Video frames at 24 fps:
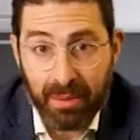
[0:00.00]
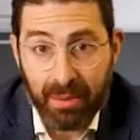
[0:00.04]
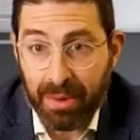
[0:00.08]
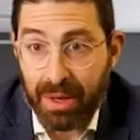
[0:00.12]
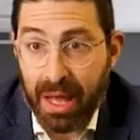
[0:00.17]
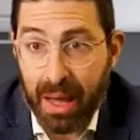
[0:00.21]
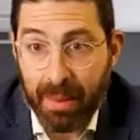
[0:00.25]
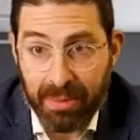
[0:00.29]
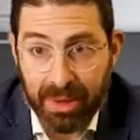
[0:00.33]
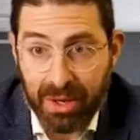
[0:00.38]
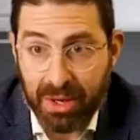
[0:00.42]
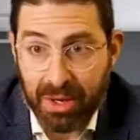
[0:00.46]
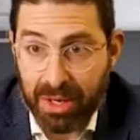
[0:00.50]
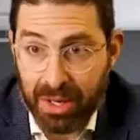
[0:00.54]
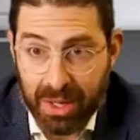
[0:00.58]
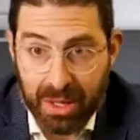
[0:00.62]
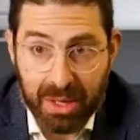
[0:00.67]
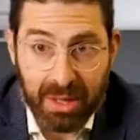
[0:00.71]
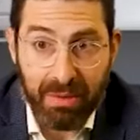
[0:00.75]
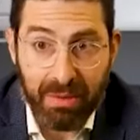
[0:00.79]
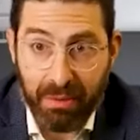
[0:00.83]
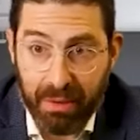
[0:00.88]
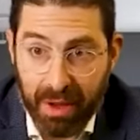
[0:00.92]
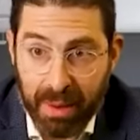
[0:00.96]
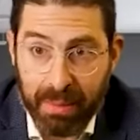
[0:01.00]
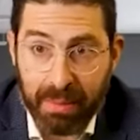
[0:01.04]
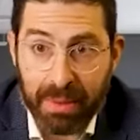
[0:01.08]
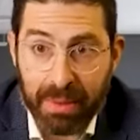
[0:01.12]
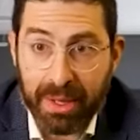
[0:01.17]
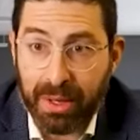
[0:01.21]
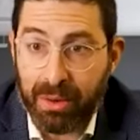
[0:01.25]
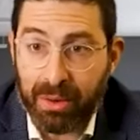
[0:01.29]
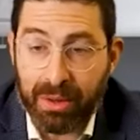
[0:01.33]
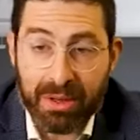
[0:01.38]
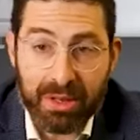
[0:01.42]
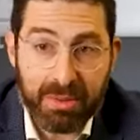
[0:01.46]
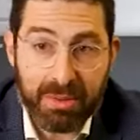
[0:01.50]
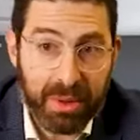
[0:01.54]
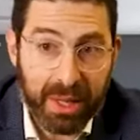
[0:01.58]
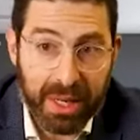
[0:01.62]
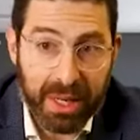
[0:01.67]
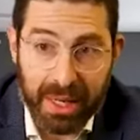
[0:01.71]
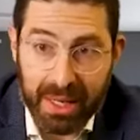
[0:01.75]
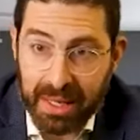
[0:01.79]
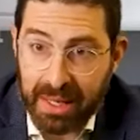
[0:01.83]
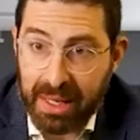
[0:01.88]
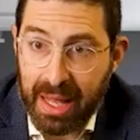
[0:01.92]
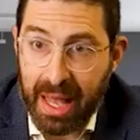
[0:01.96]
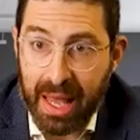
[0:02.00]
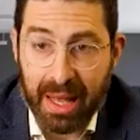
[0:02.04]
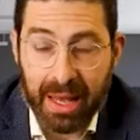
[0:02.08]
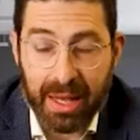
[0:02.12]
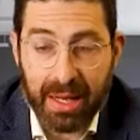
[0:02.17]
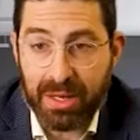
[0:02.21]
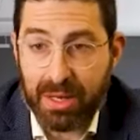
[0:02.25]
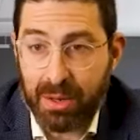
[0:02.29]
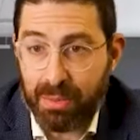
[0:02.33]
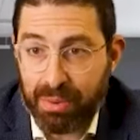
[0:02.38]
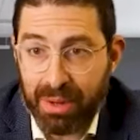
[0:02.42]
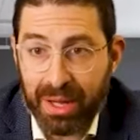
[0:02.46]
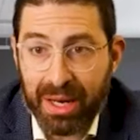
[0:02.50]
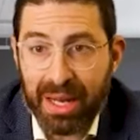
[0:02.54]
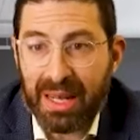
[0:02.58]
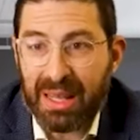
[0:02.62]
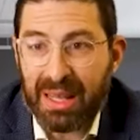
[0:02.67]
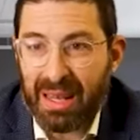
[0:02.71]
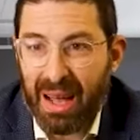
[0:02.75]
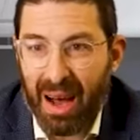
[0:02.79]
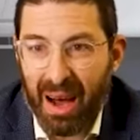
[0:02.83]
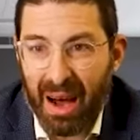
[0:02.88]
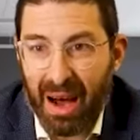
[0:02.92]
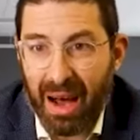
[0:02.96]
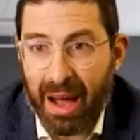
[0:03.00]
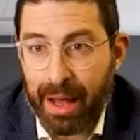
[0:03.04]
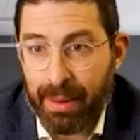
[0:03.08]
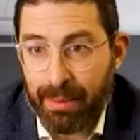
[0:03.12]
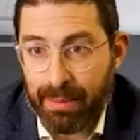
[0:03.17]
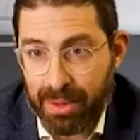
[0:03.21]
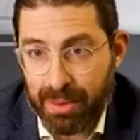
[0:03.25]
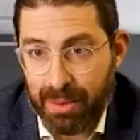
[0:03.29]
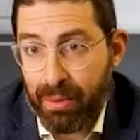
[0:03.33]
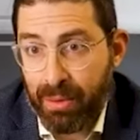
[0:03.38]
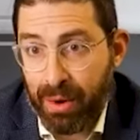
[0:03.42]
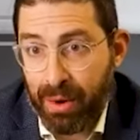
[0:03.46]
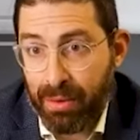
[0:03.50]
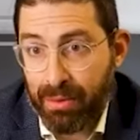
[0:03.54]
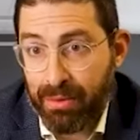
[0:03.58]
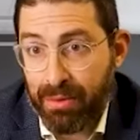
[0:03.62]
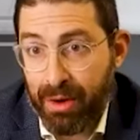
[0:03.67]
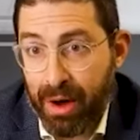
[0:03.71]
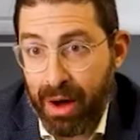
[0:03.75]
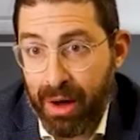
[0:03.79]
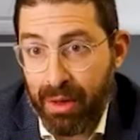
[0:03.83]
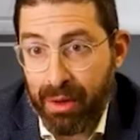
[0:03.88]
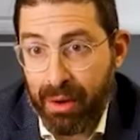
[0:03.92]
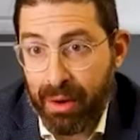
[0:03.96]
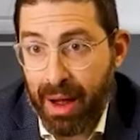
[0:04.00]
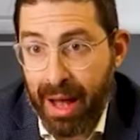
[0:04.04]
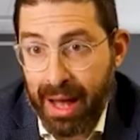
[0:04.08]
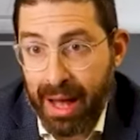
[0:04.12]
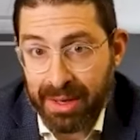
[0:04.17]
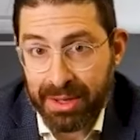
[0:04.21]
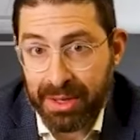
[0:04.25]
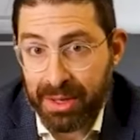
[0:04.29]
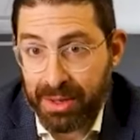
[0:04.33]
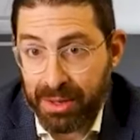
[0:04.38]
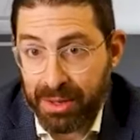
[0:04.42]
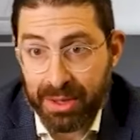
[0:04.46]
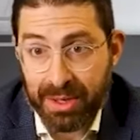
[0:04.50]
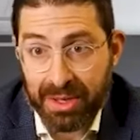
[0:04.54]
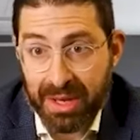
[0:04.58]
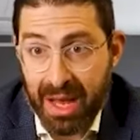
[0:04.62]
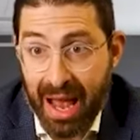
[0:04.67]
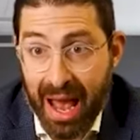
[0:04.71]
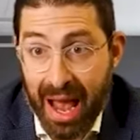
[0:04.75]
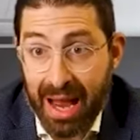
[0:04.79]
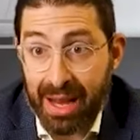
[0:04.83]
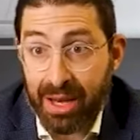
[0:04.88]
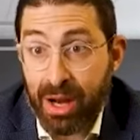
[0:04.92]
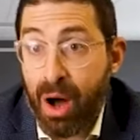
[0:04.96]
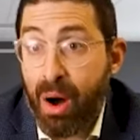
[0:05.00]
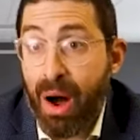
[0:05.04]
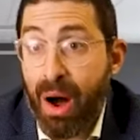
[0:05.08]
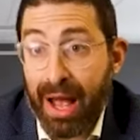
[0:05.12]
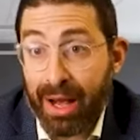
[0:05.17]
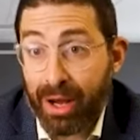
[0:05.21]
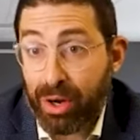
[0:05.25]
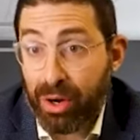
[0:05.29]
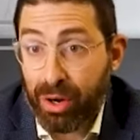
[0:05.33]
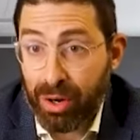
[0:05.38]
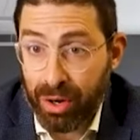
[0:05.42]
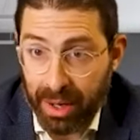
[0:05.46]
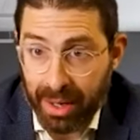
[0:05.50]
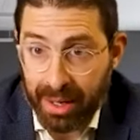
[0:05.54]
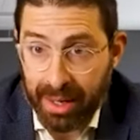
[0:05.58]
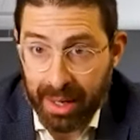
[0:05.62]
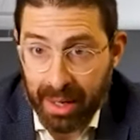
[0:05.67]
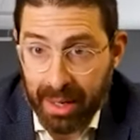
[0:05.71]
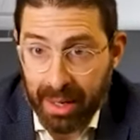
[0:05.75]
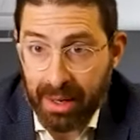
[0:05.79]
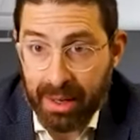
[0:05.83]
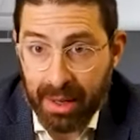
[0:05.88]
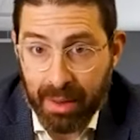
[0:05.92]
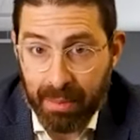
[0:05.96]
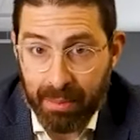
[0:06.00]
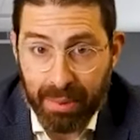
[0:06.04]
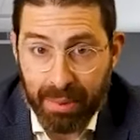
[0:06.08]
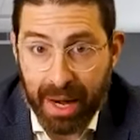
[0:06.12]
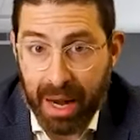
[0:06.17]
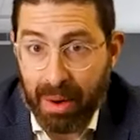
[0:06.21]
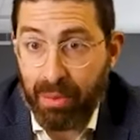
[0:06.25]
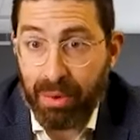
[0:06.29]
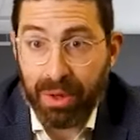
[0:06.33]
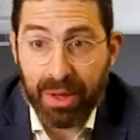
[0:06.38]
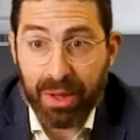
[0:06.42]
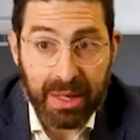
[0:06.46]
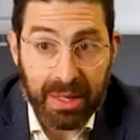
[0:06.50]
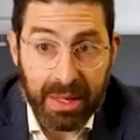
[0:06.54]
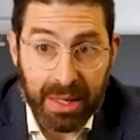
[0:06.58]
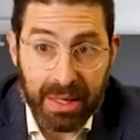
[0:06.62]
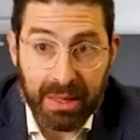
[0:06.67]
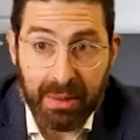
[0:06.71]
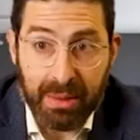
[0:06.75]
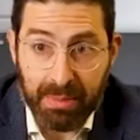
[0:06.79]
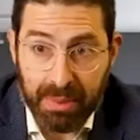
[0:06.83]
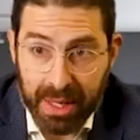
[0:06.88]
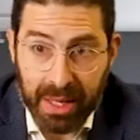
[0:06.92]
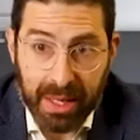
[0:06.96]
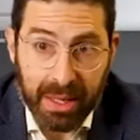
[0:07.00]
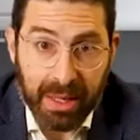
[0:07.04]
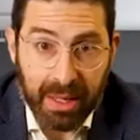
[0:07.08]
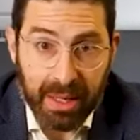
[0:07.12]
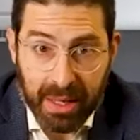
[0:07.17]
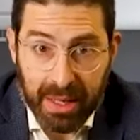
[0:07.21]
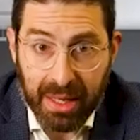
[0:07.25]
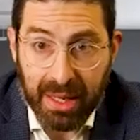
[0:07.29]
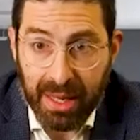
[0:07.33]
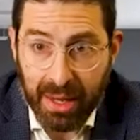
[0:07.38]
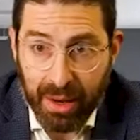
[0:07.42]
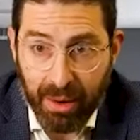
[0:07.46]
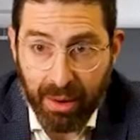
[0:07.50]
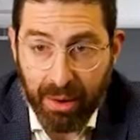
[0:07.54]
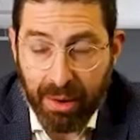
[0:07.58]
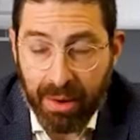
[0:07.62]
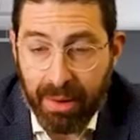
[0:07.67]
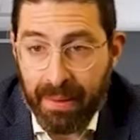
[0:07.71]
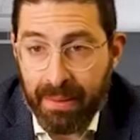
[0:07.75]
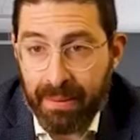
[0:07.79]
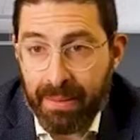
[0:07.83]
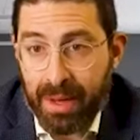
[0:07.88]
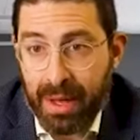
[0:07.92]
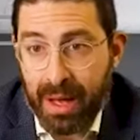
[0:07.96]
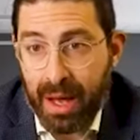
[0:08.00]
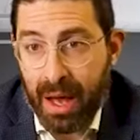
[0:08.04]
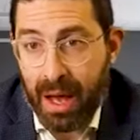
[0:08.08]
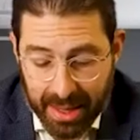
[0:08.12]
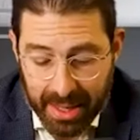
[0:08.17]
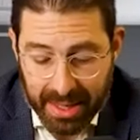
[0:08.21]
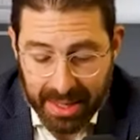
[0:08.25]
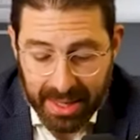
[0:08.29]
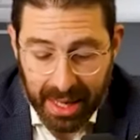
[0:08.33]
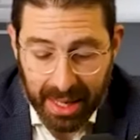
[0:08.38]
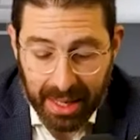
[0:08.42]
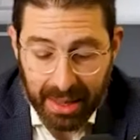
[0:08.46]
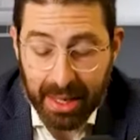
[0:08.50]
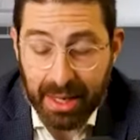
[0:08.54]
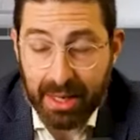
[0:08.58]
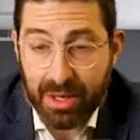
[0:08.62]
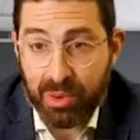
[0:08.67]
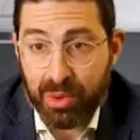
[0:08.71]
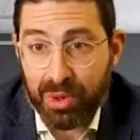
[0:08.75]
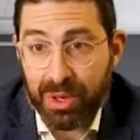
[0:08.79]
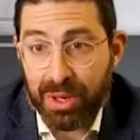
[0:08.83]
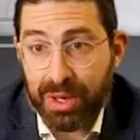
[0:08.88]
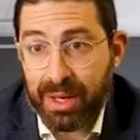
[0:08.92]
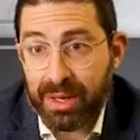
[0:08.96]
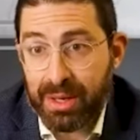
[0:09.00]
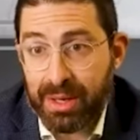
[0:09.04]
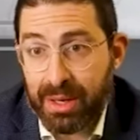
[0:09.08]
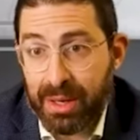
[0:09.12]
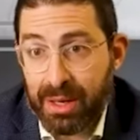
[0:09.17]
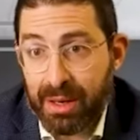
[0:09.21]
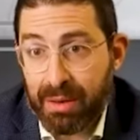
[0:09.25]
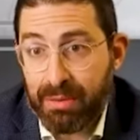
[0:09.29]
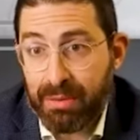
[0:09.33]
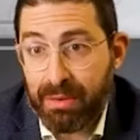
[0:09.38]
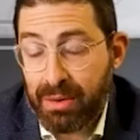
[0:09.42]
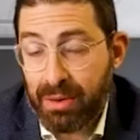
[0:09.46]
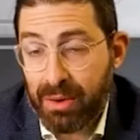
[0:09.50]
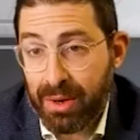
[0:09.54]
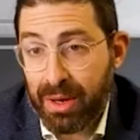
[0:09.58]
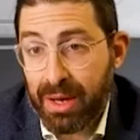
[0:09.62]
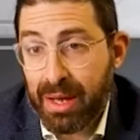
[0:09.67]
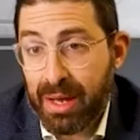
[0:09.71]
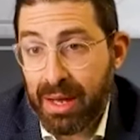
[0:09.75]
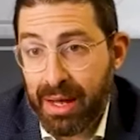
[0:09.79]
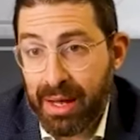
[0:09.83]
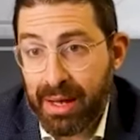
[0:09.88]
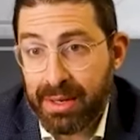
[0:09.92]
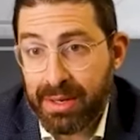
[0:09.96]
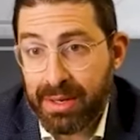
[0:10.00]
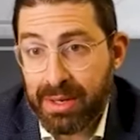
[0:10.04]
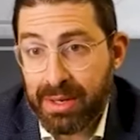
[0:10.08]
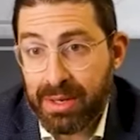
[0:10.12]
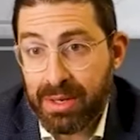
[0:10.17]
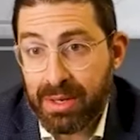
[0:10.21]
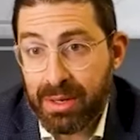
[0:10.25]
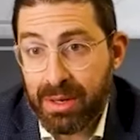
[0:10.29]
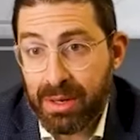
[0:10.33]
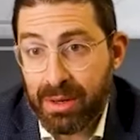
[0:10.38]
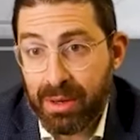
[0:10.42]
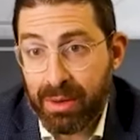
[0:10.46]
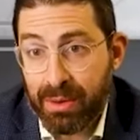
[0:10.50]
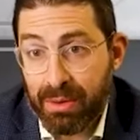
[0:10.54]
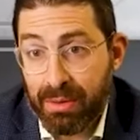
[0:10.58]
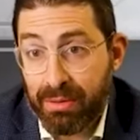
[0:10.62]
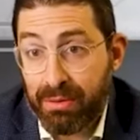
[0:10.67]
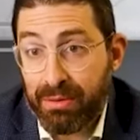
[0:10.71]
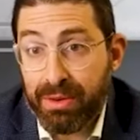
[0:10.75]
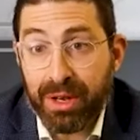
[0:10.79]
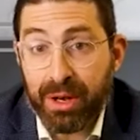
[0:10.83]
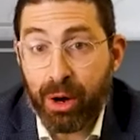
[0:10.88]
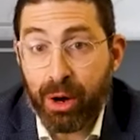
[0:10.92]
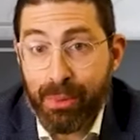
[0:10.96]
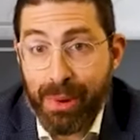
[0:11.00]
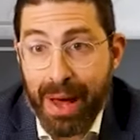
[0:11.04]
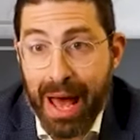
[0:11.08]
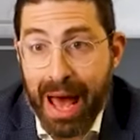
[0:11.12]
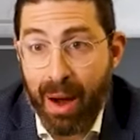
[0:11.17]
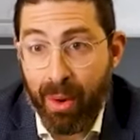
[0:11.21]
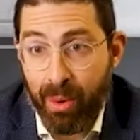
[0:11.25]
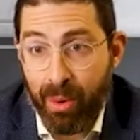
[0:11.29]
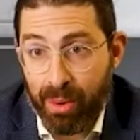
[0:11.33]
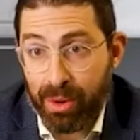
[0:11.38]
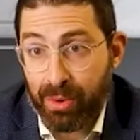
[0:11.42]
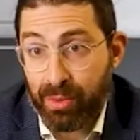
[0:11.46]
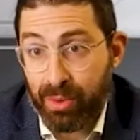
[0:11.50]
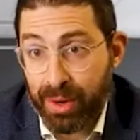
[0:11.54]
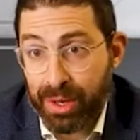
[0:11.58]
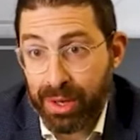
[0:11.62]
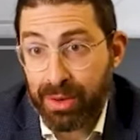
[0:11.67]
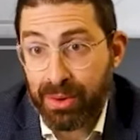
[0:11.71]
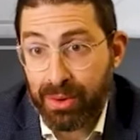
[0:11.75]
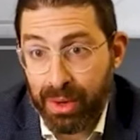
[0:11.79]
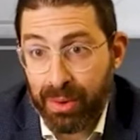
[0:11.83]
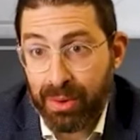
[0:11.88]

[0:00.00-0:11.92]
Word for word: we kept it just the family or there's mm. plenty of days or plenty of times where a father has to just say I know I could but I really need to be here right and the second thing is really to give your kids the, the veto power on what you